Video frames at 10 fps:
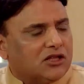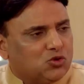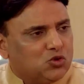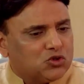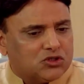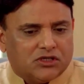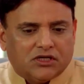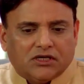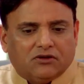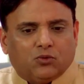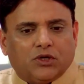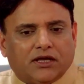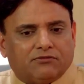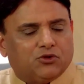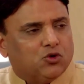dhatus. We
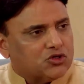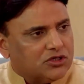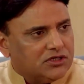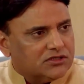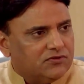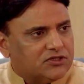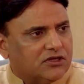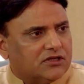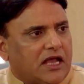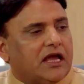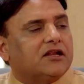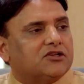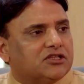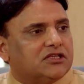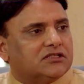have doshas, which are the
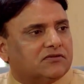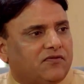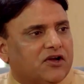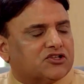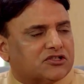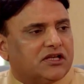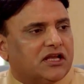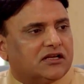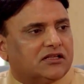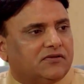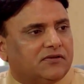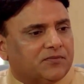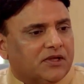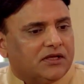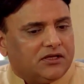energies functioning at the
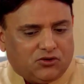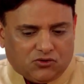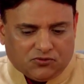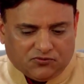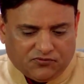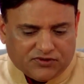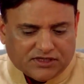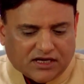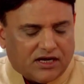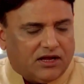physical